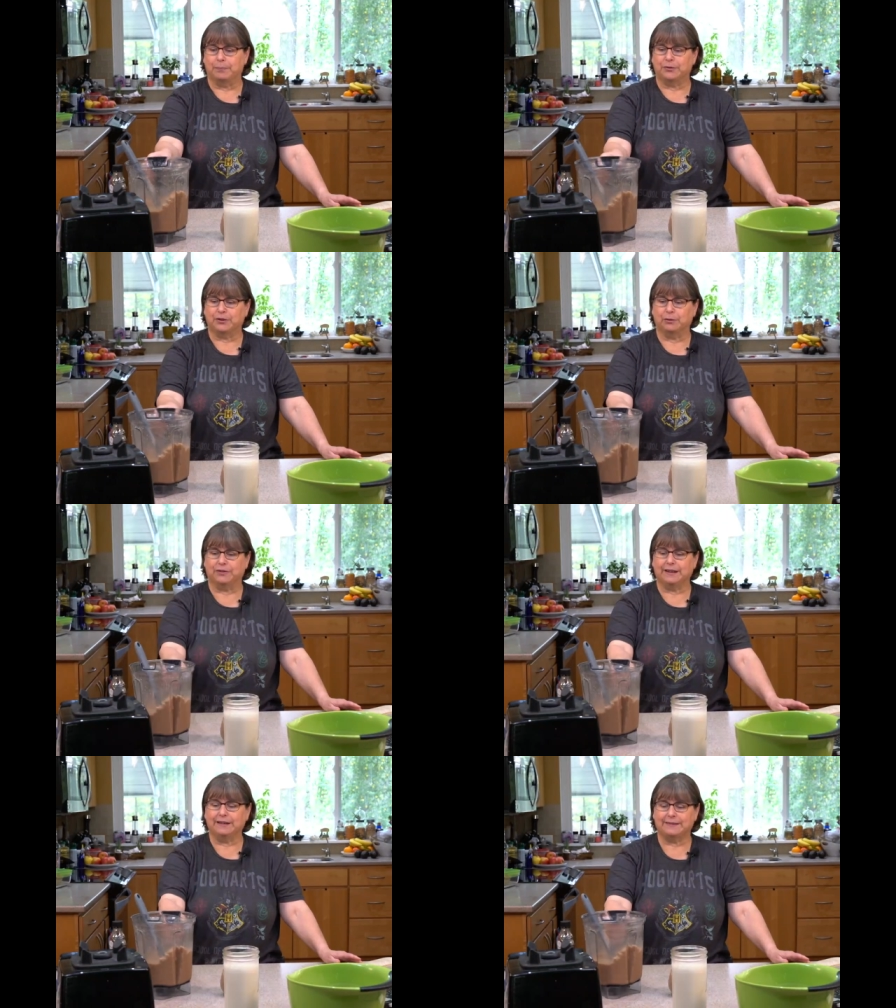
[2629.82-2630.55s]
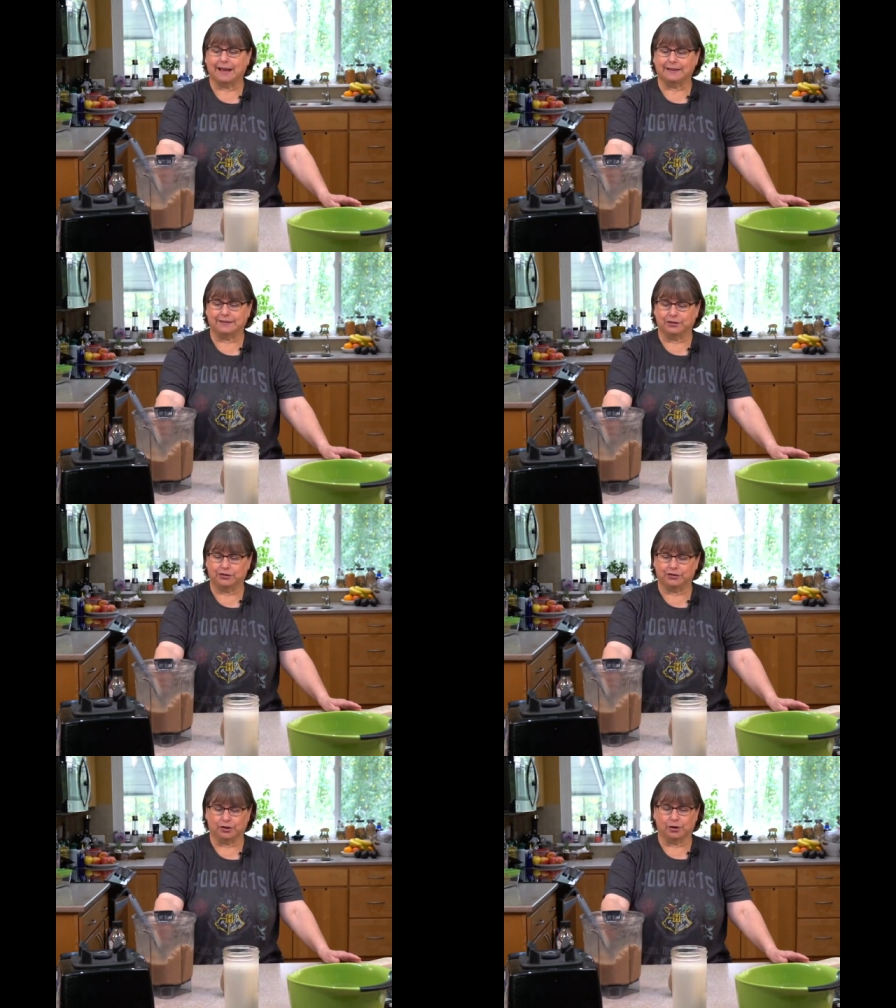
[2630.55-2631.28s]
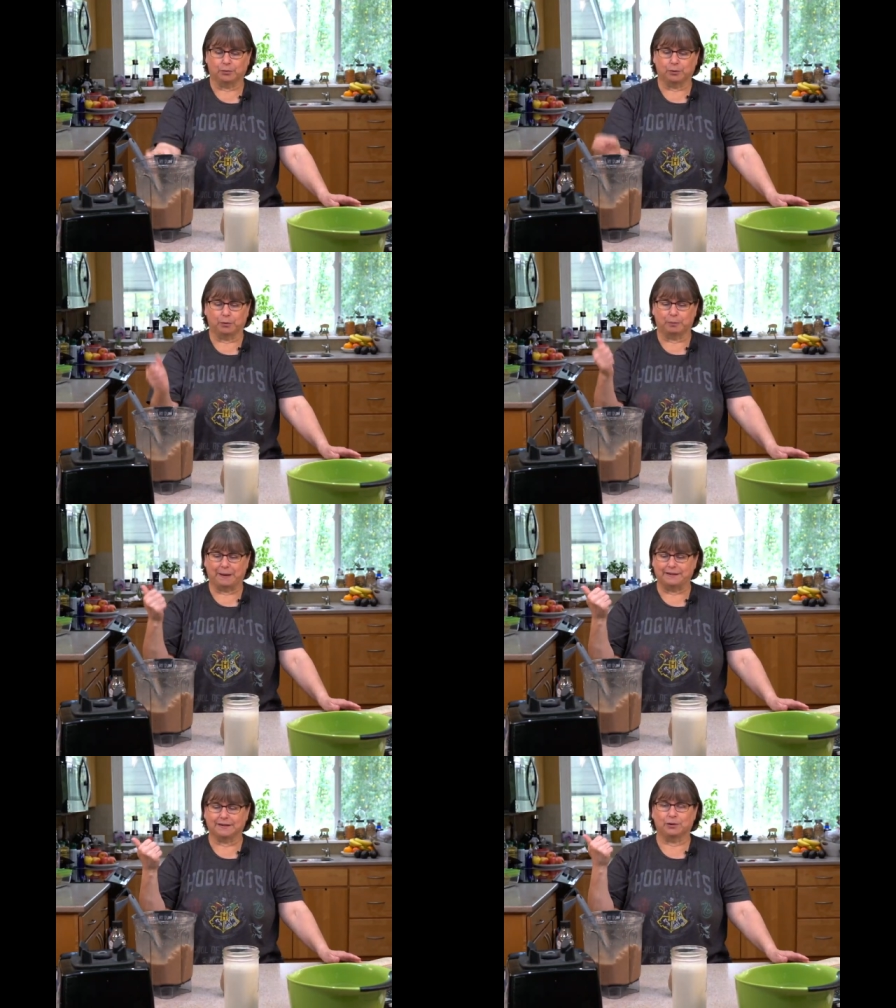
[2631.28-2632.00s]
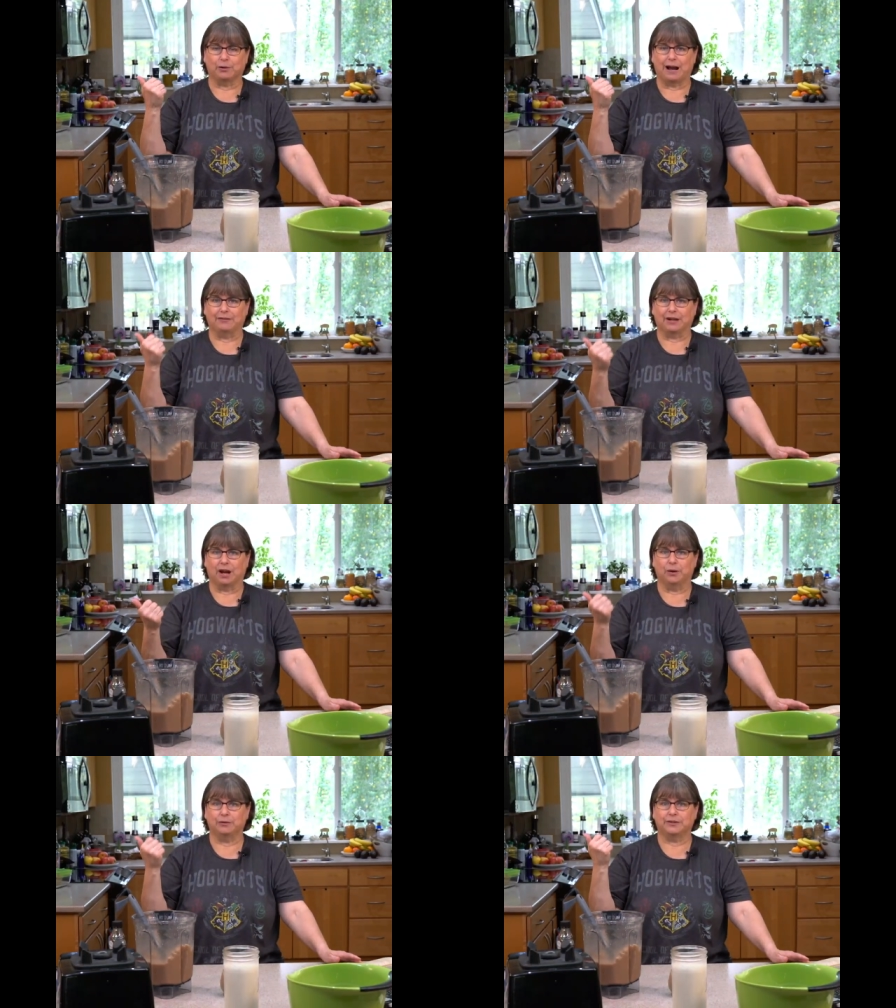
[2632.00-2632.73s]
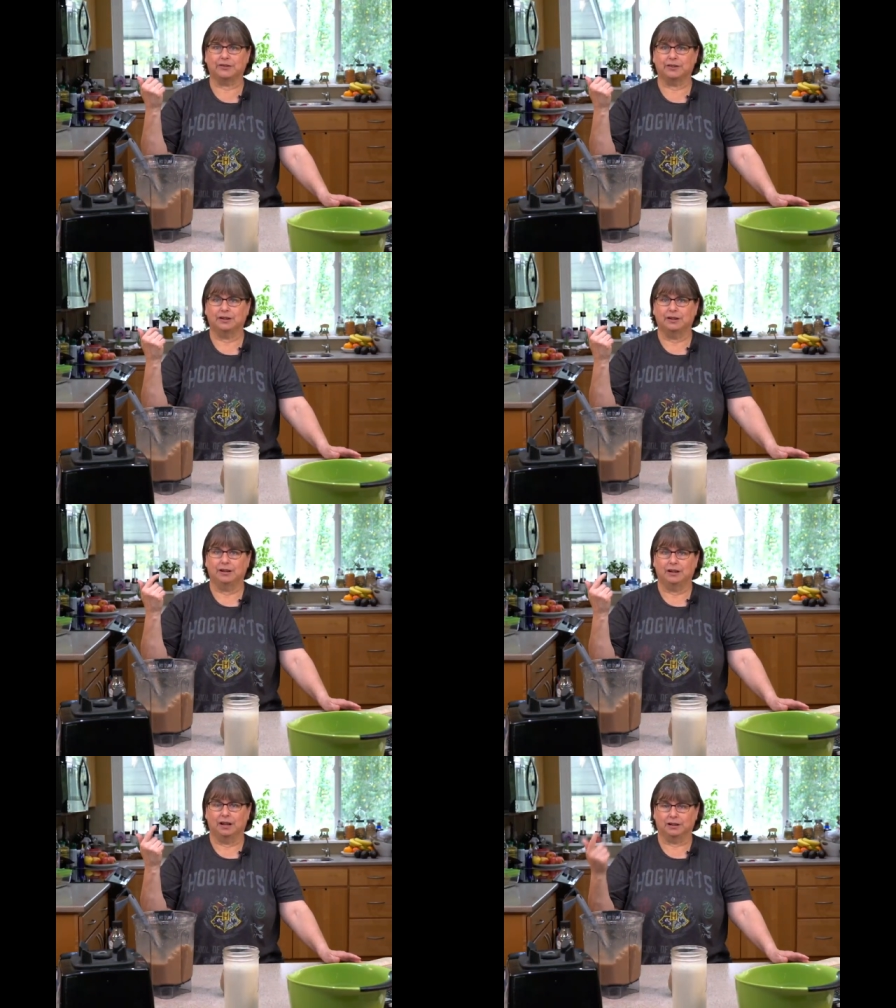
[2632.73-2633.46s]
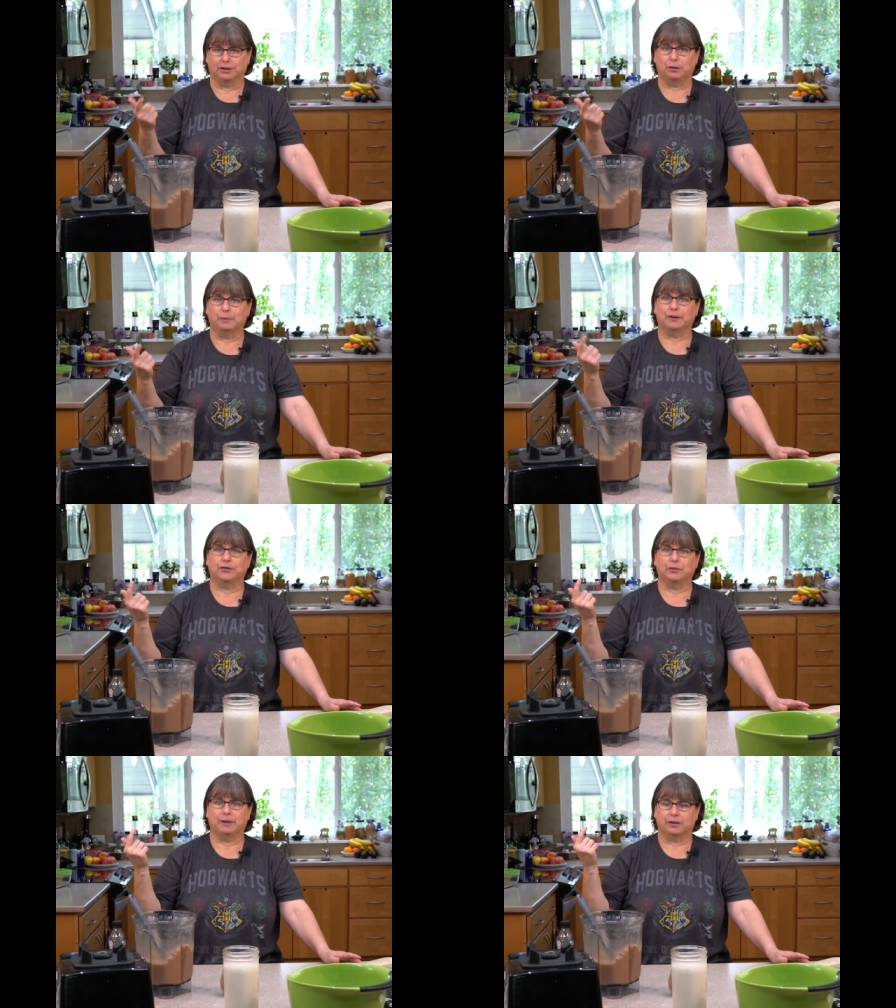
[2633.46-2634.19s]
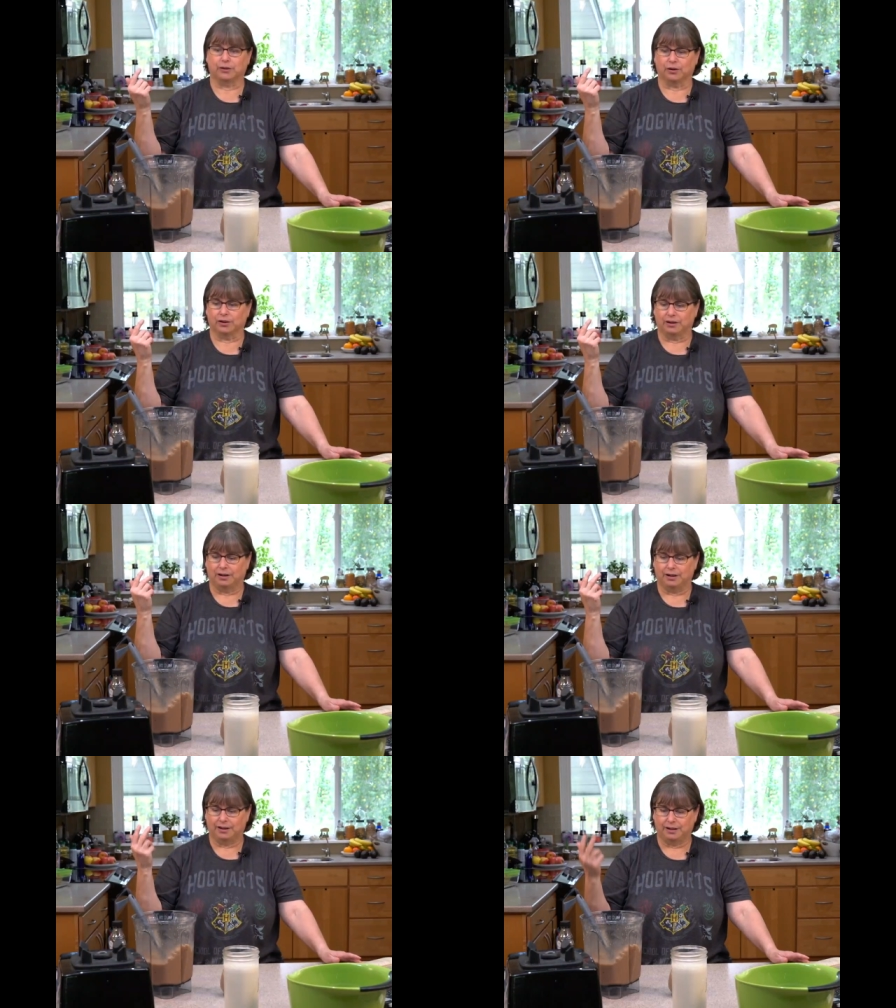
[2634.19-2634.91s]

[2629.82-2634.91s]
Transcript: so, this as a dessert, where we're basically we're having oats, a little bit of sweetener,